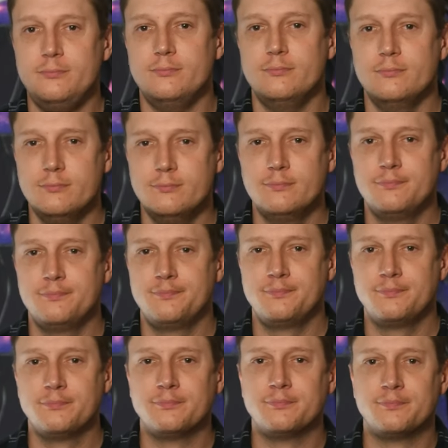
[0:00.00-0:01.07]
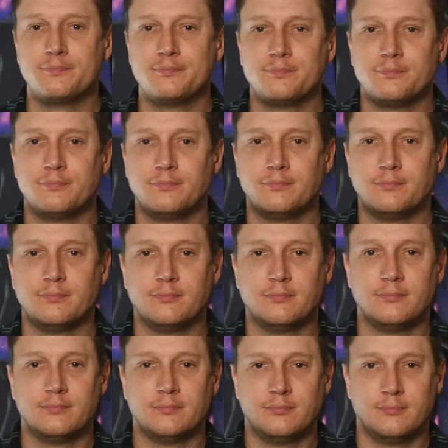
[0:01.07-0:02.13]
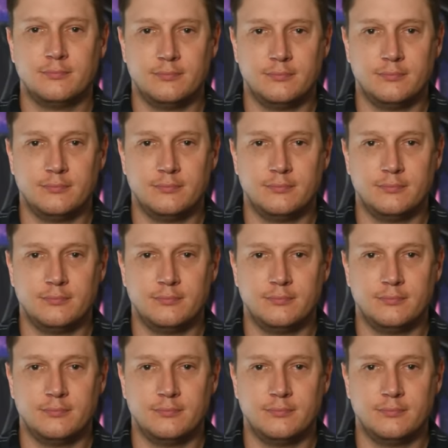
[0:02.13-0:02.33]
(silent)